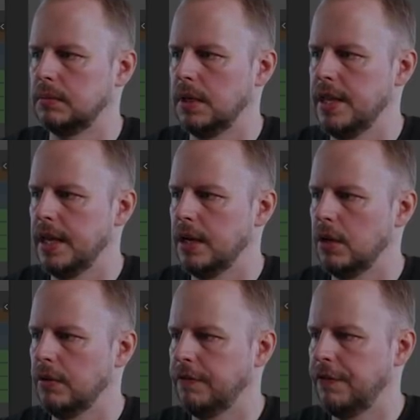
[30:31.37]
and then
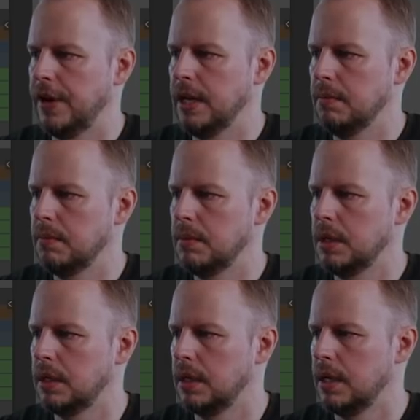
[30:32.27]
on frame
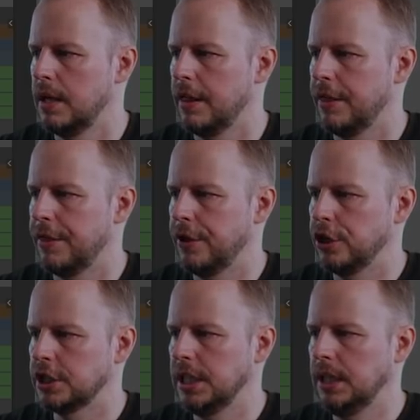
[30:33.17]

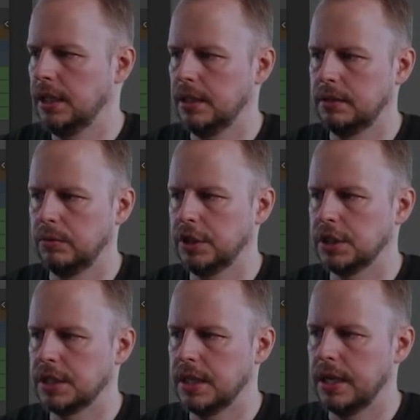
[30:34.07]
13 here, which
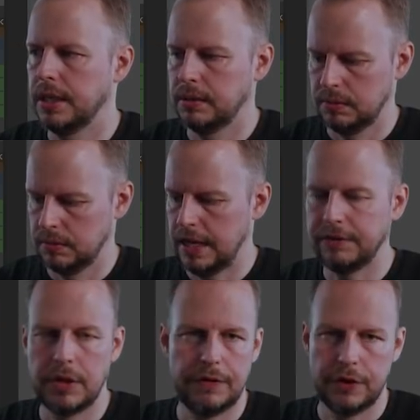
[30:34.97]
is the
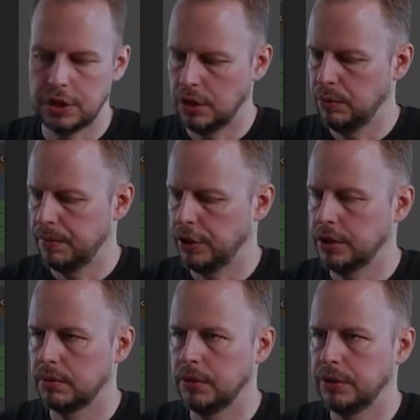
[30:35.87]
after the first loop
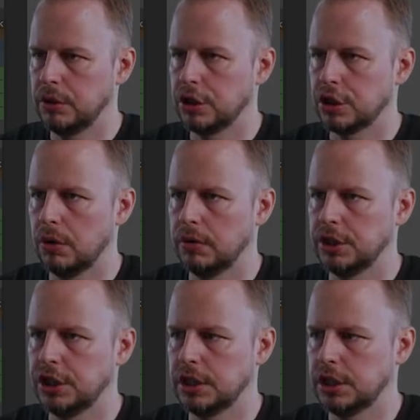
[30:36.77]
point, we'll do Control
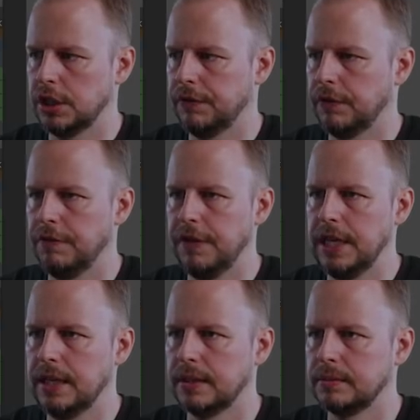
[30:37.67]
Shift V.